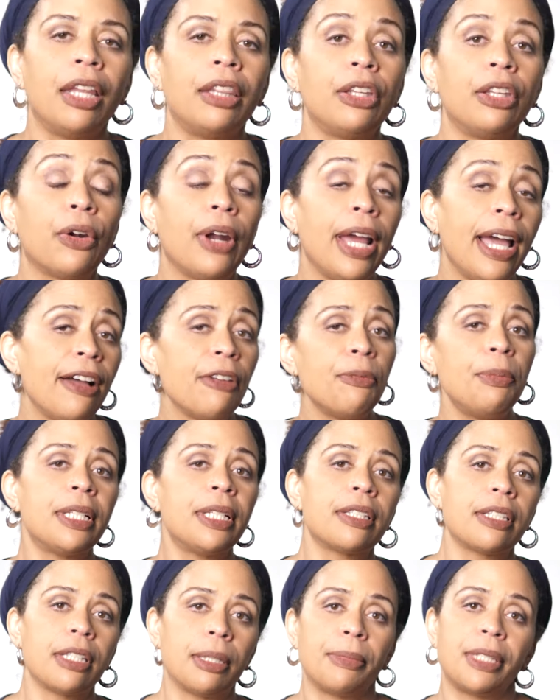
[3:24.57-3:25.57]
There have
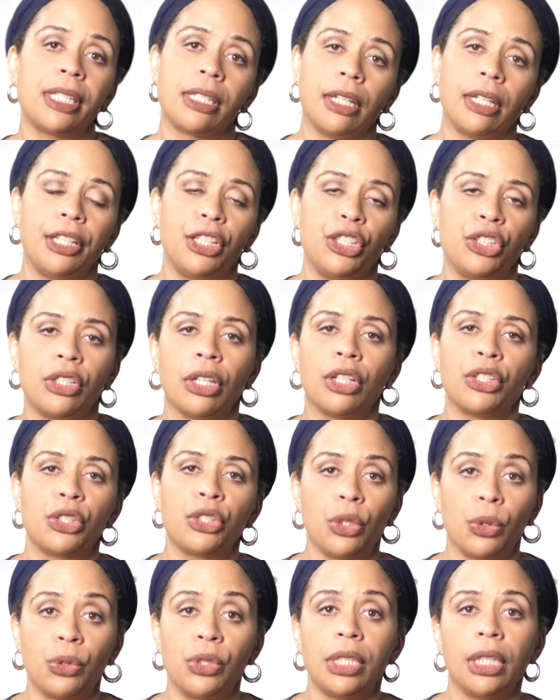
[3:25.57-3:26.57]
been some studies
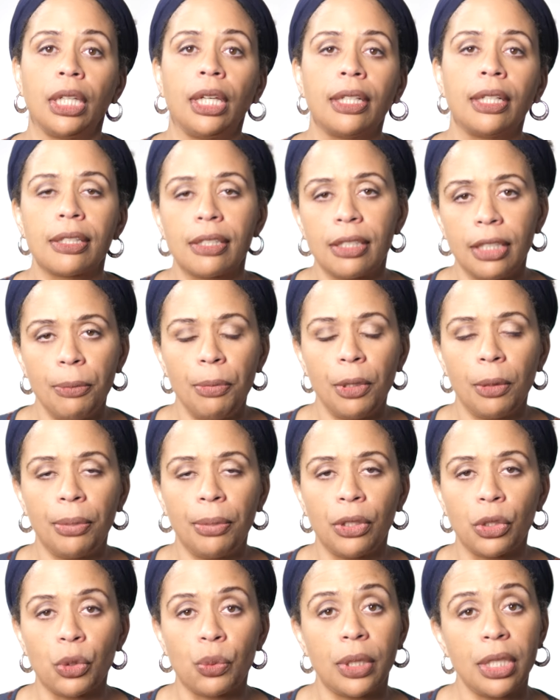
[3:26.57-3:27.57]
associating sleeping
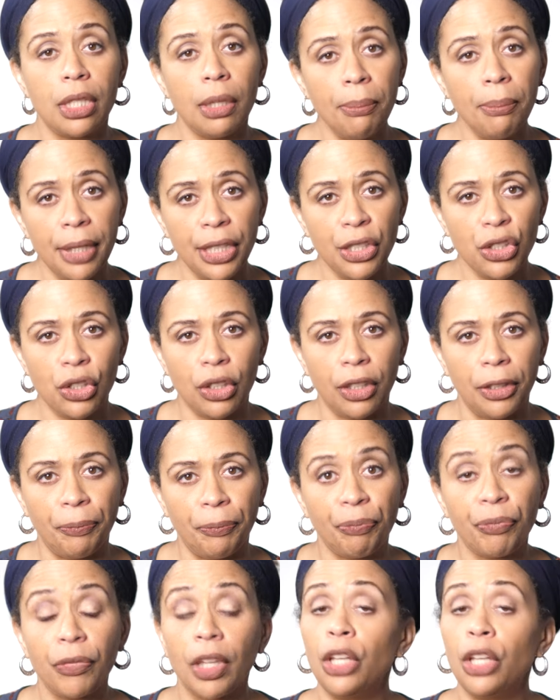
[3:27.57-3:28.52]
pills with dementia,